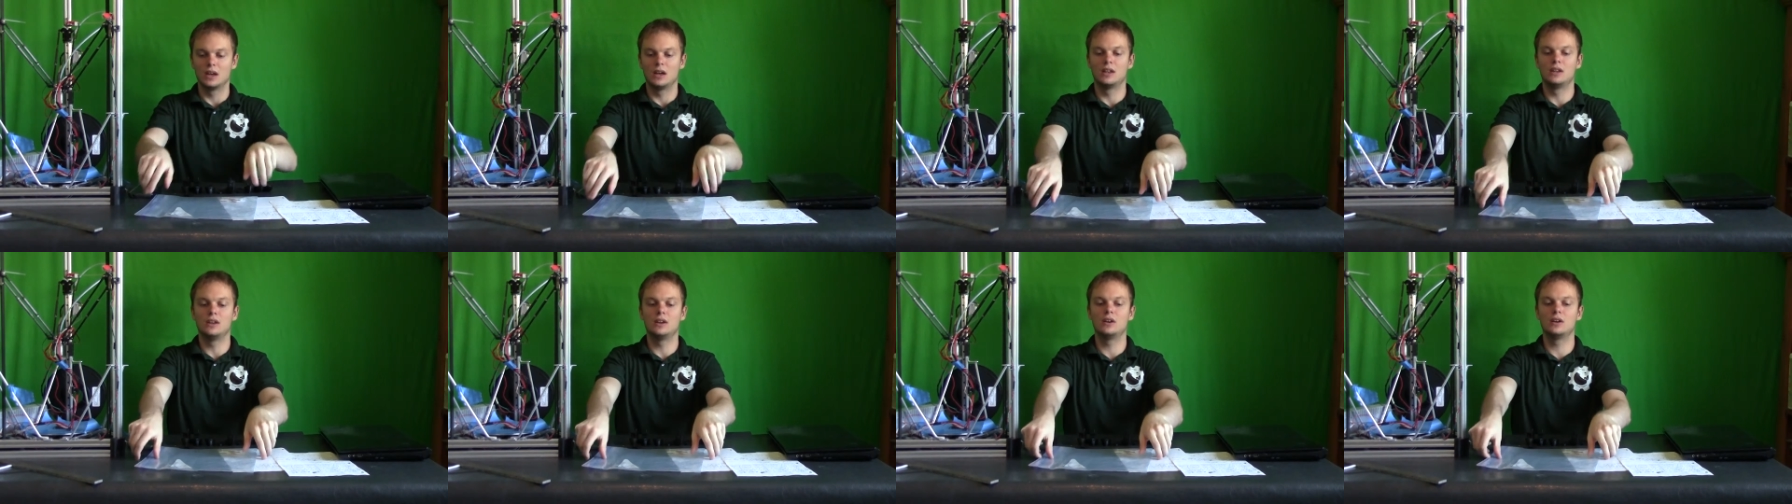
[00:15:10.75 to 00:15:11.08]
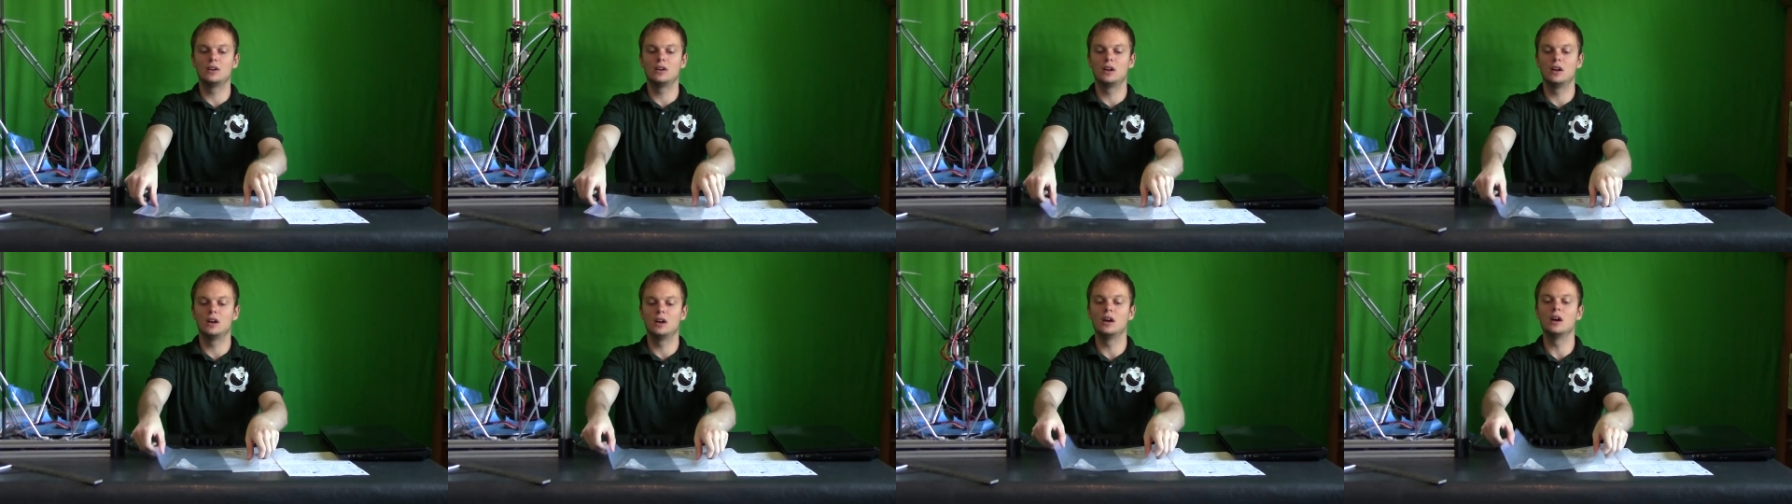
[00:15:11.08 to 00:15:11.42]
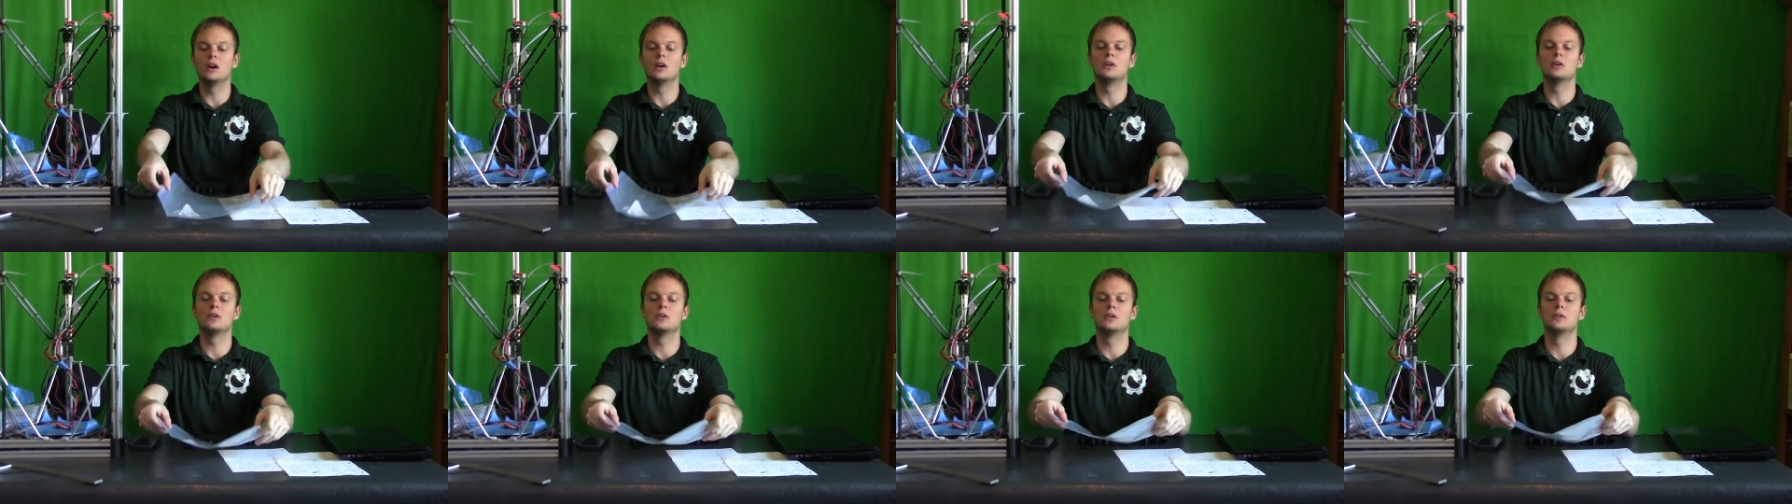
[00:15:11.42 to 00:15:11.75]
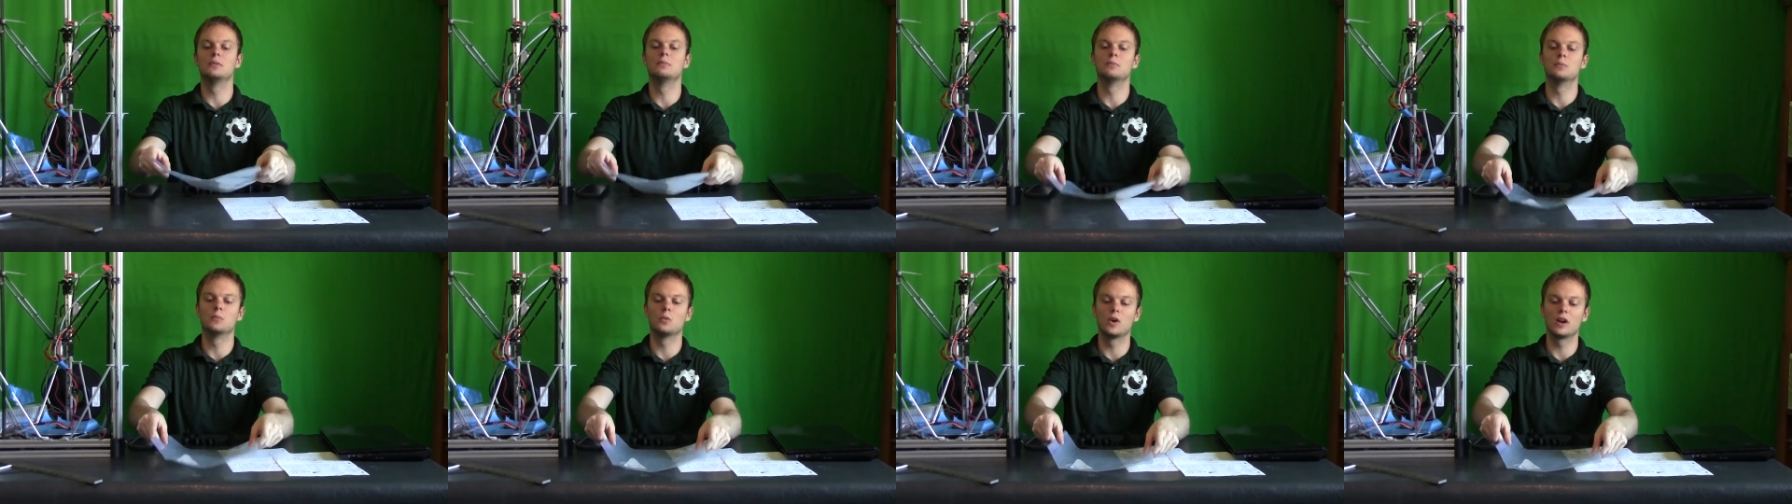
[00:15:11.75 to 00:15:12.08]
And there, uh,
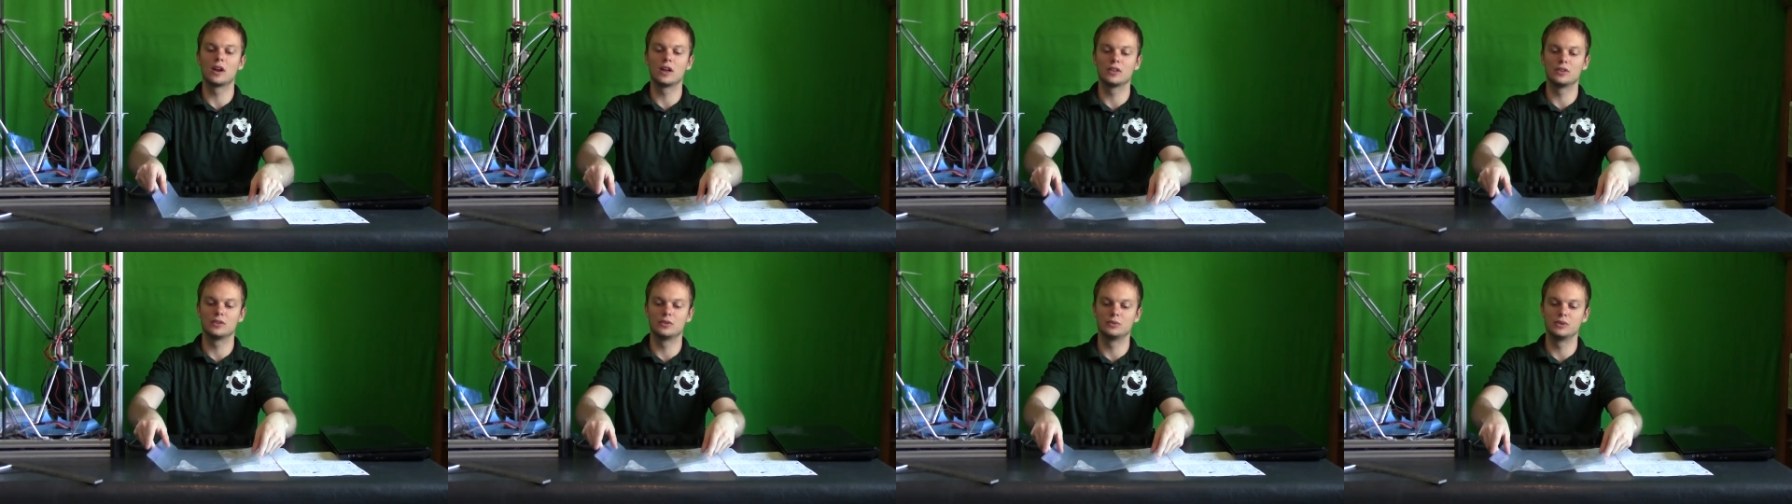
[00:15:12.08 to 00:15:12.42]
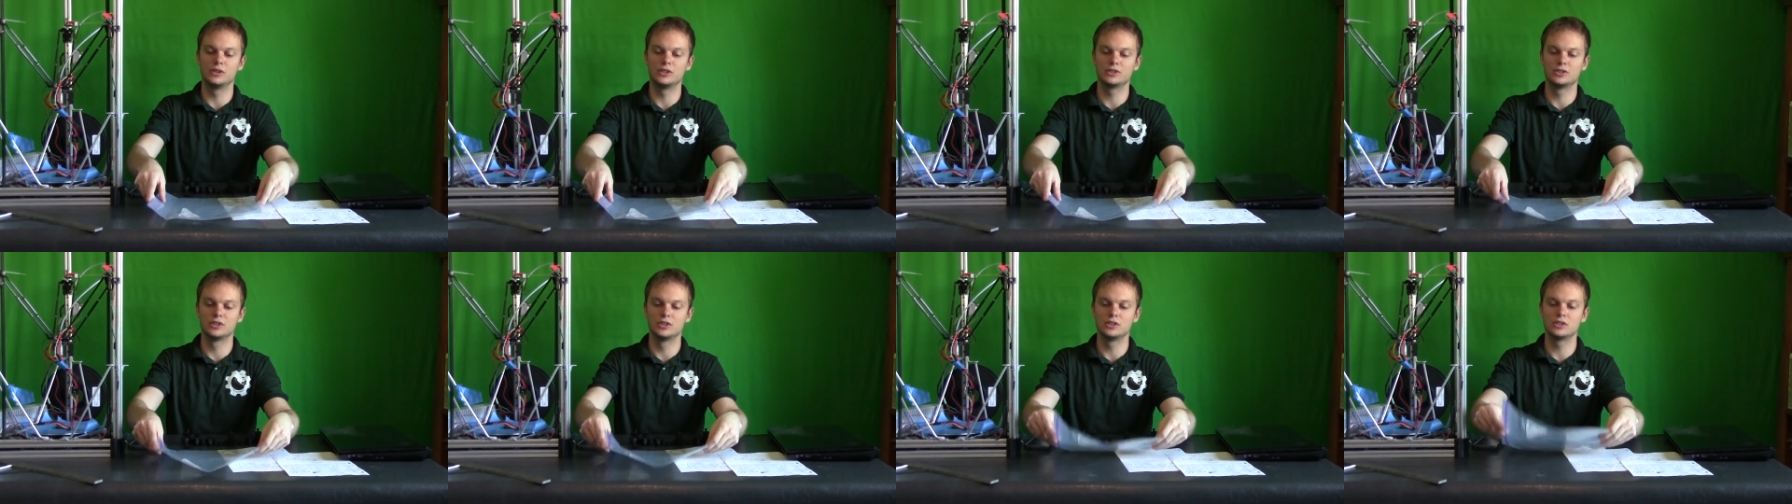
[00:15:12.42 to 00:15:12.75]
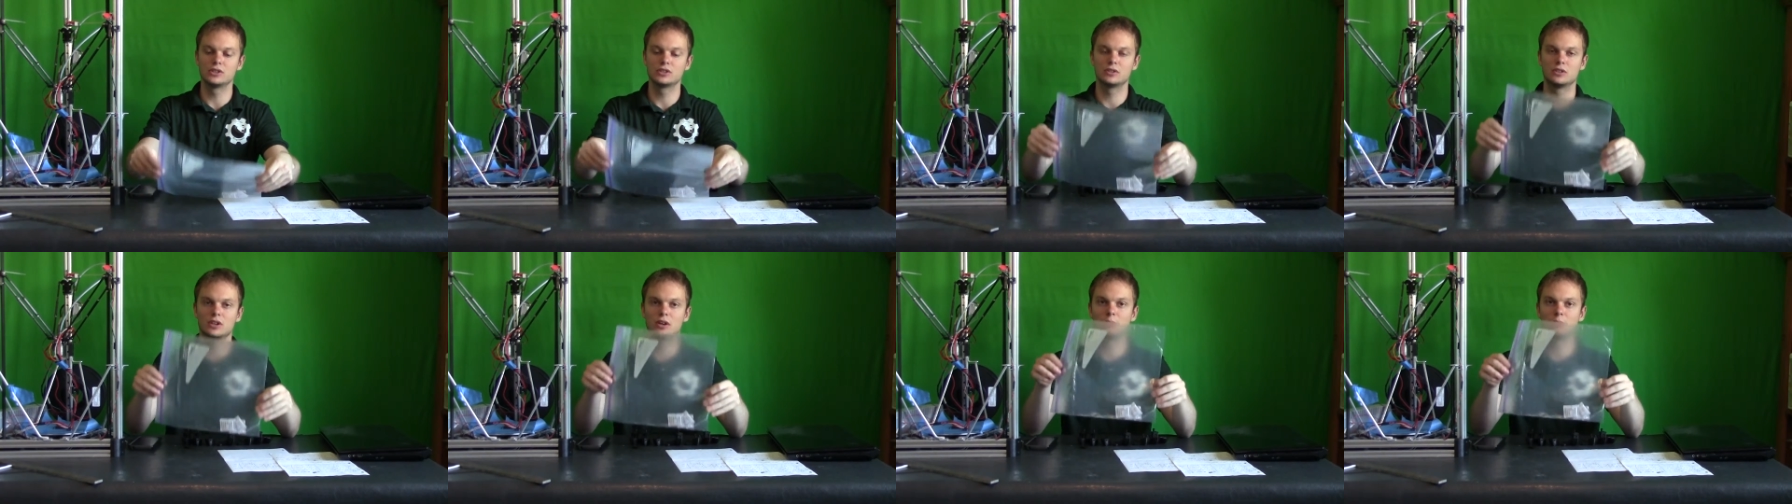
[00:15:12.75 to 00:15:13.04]
um, what other research?